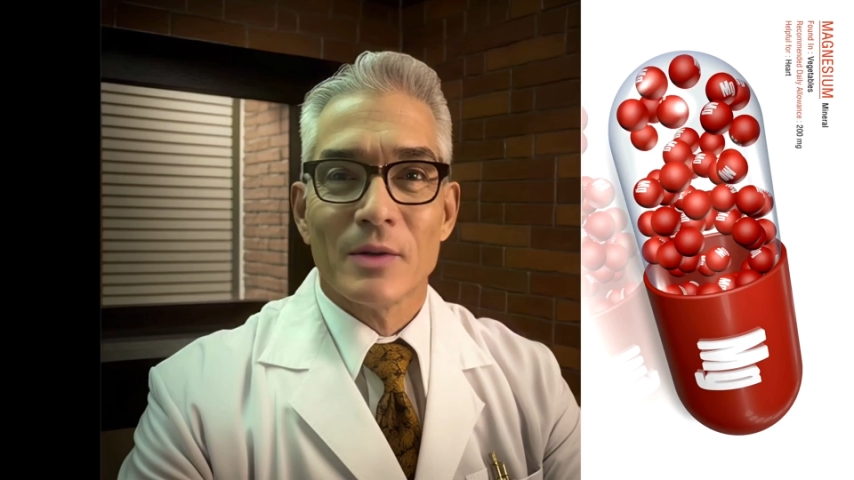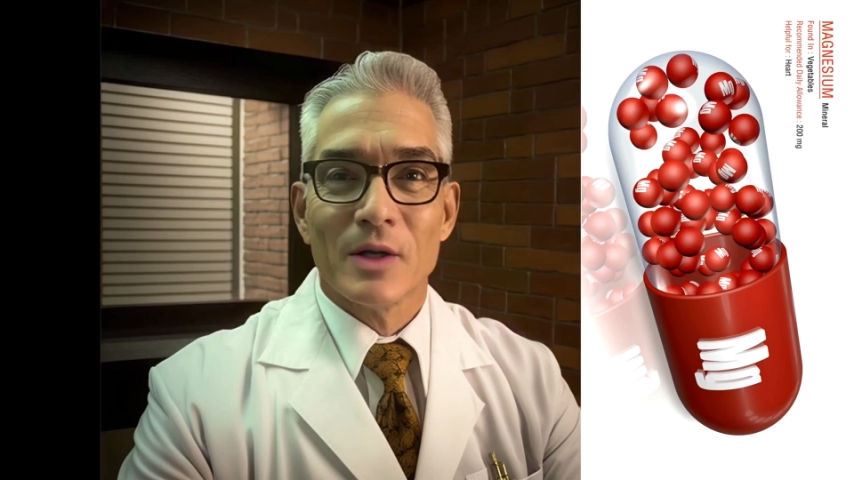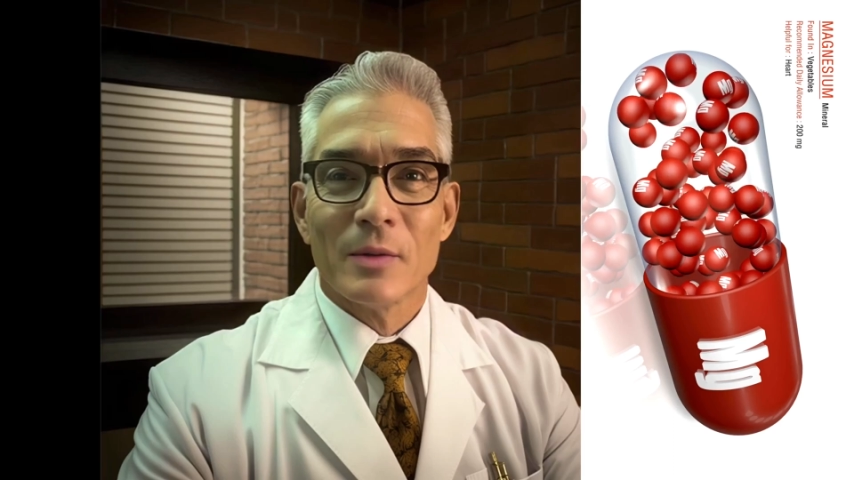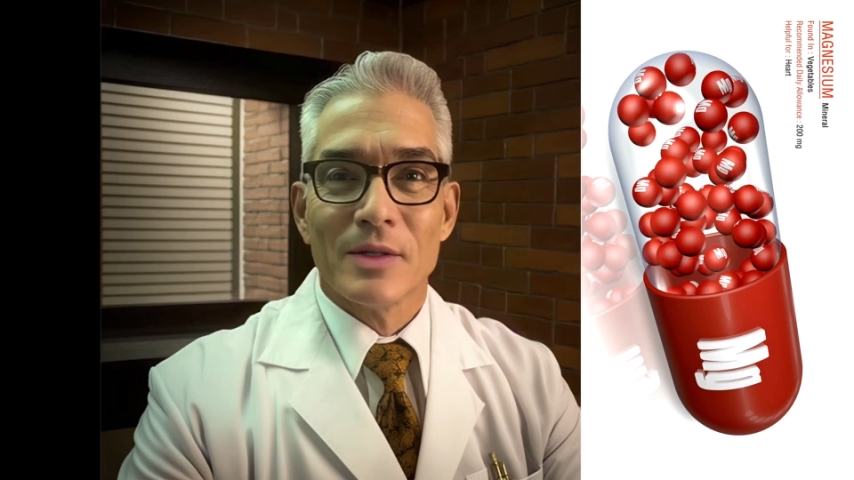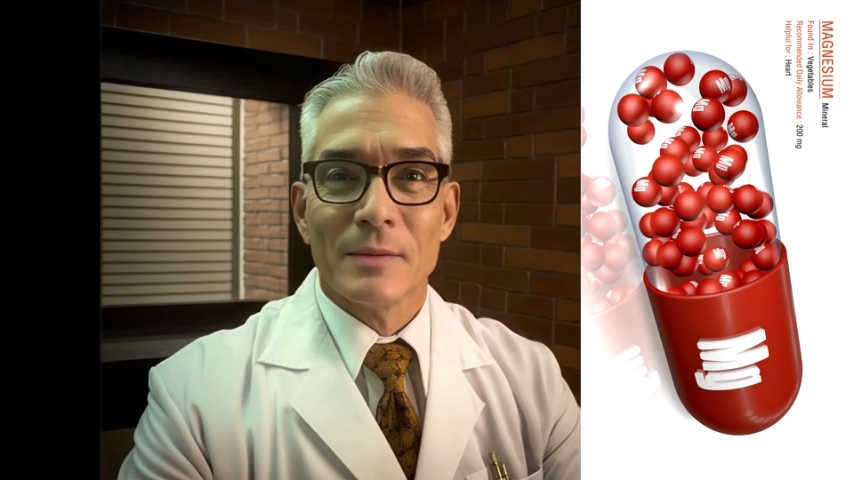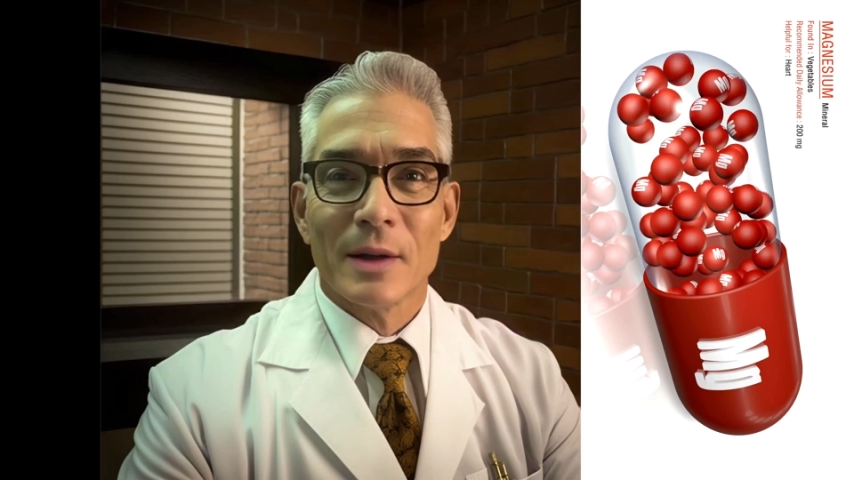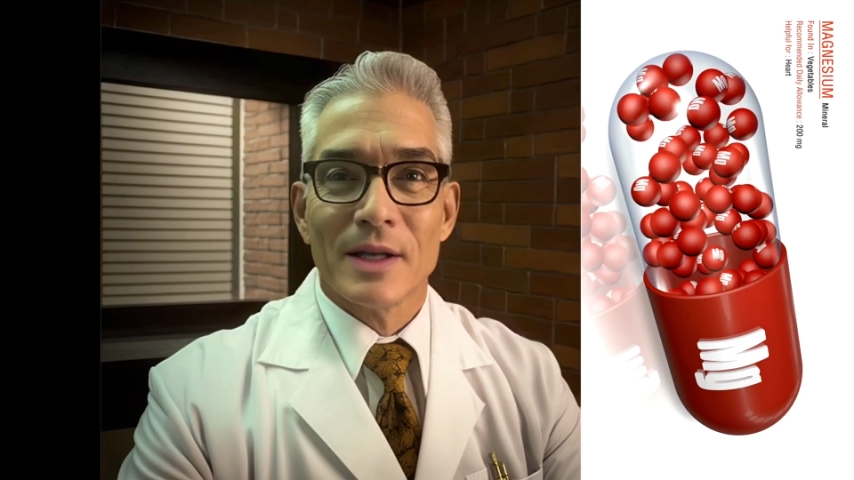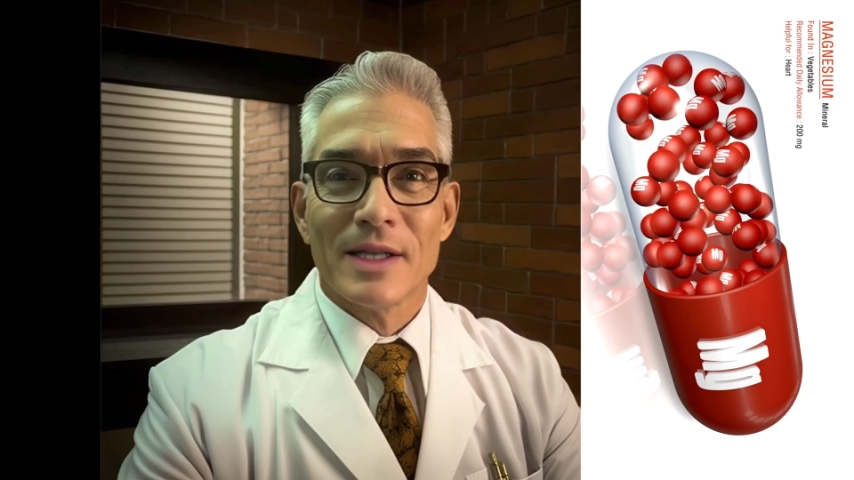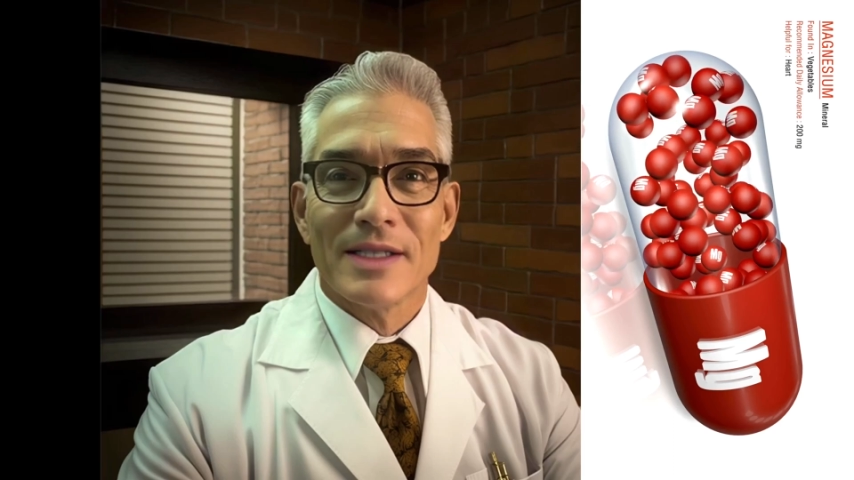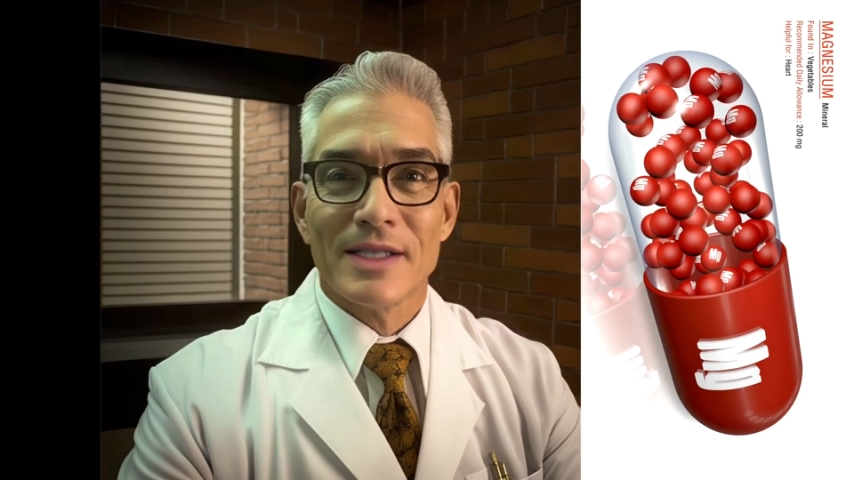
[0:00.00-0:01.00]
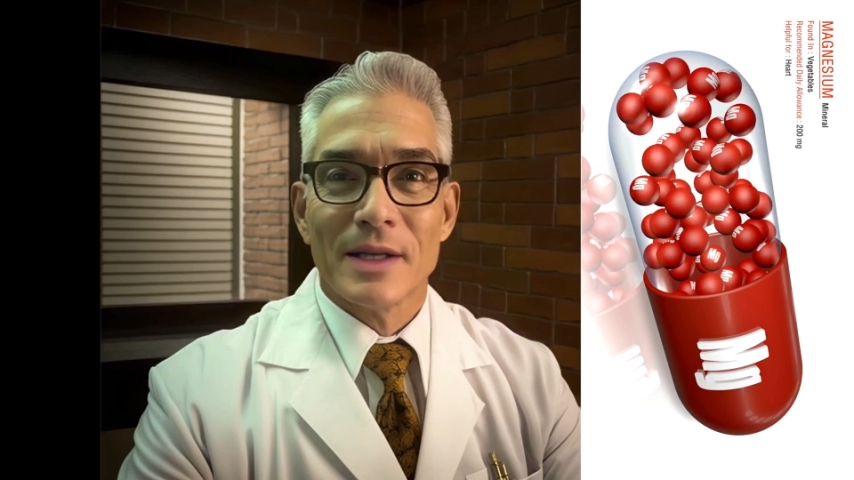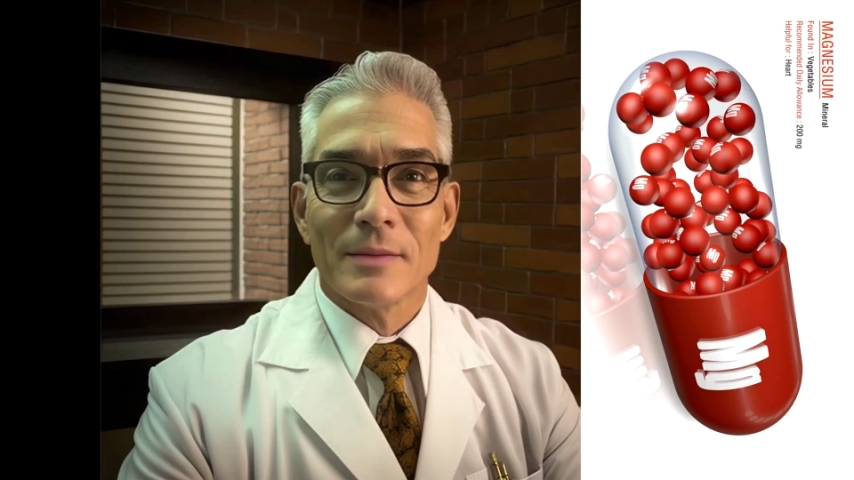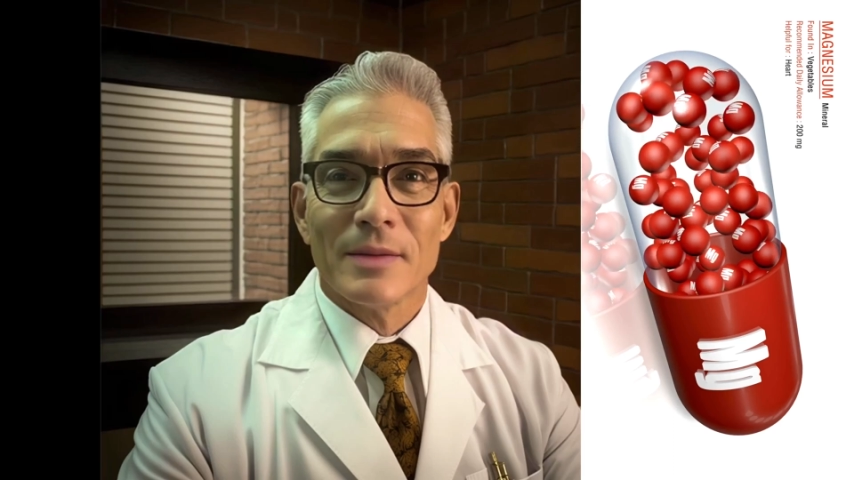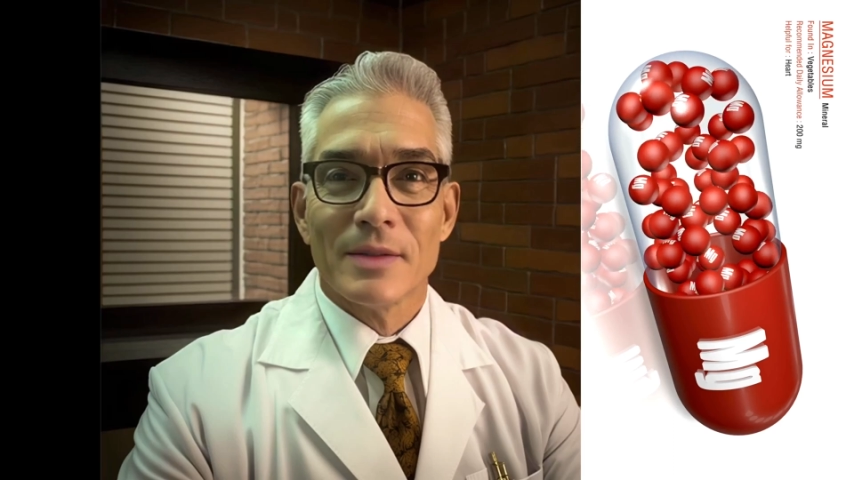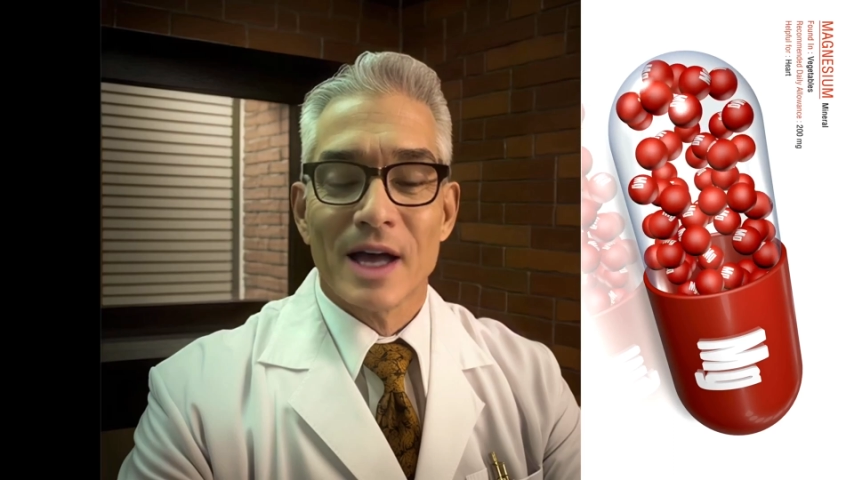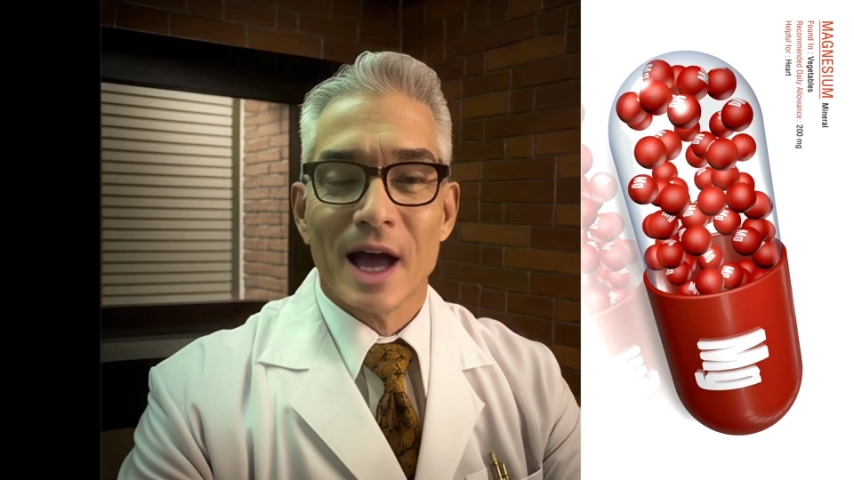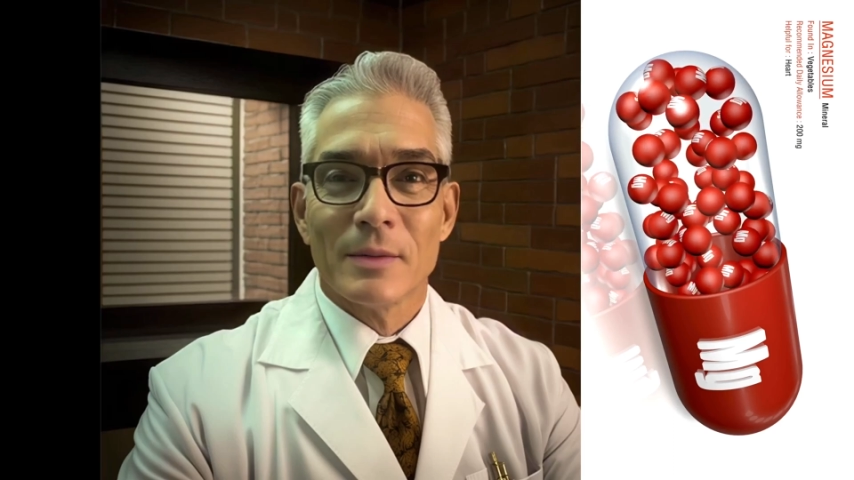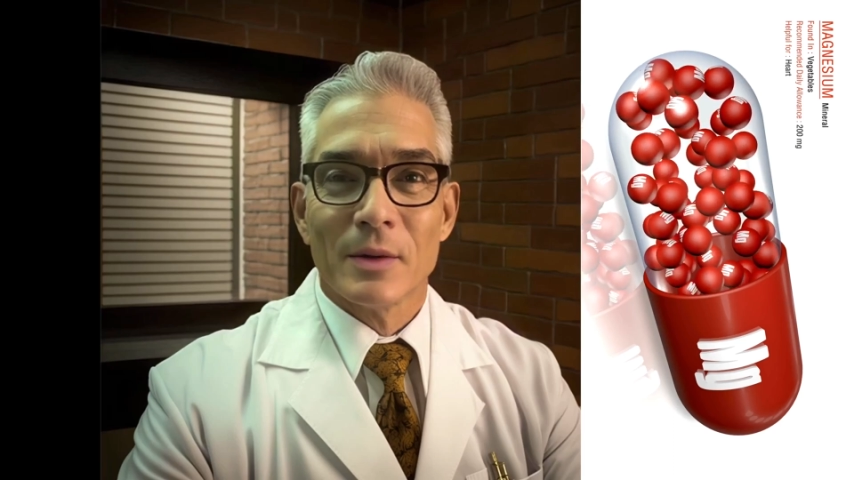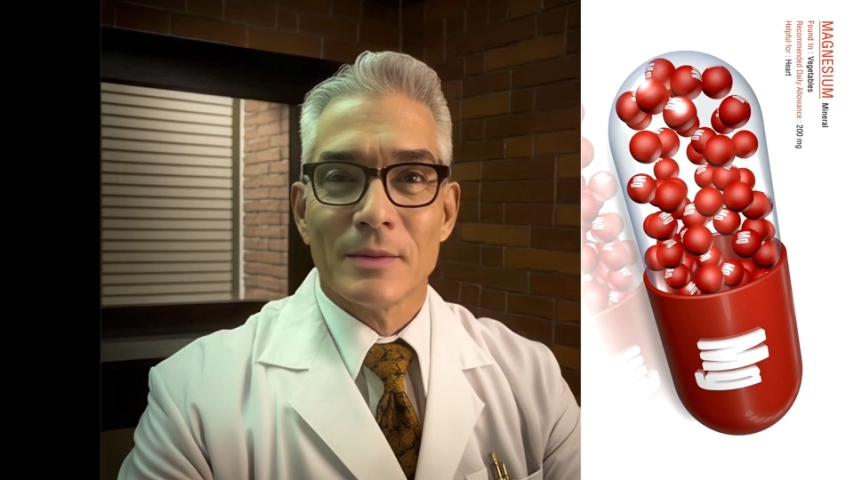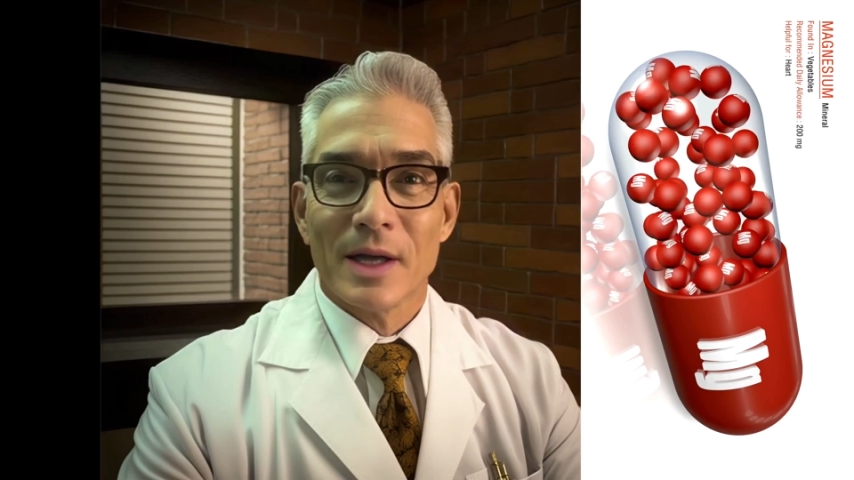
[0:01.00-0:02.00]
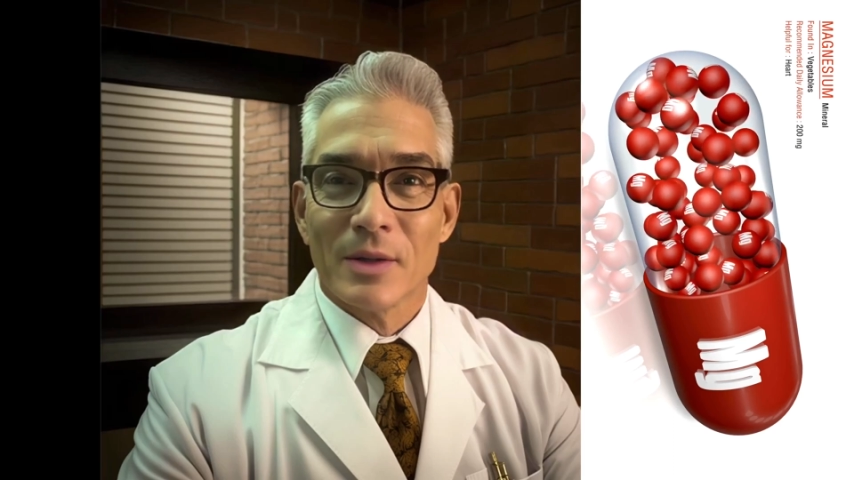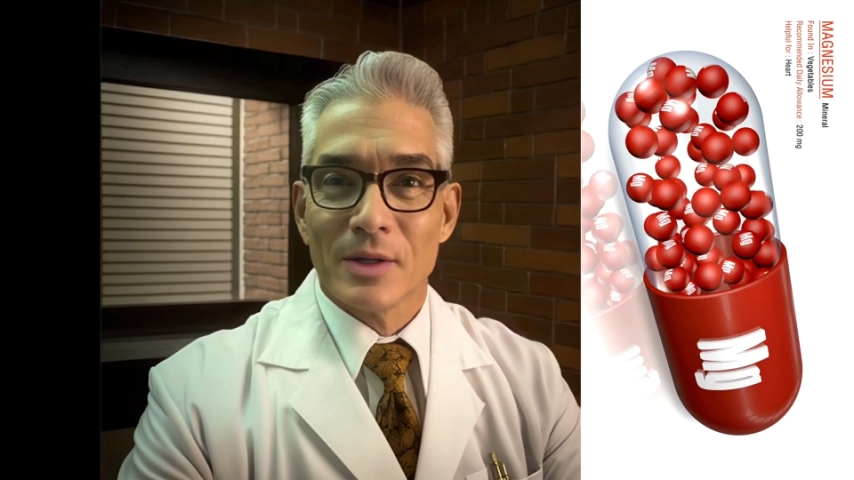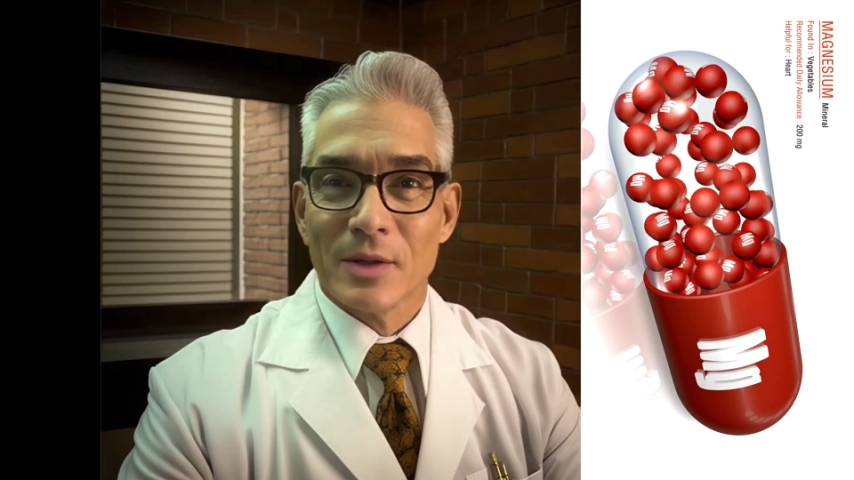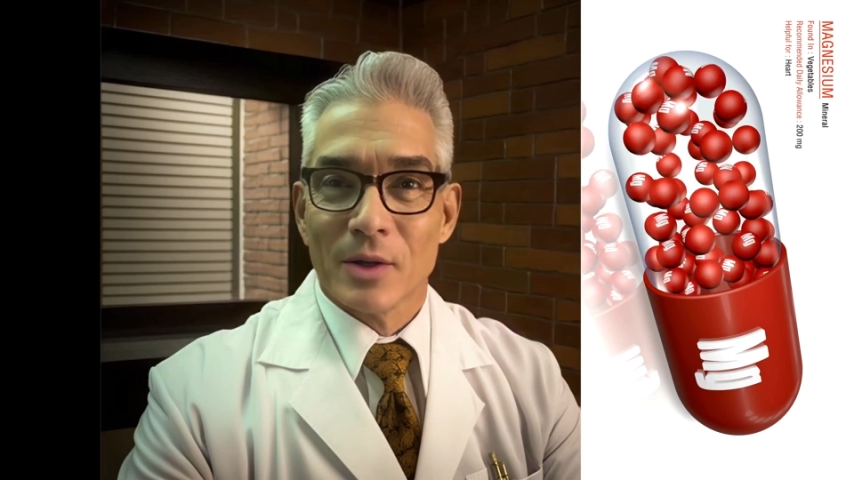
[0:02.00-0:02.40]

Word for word: you know that magnesium, a humble mineral,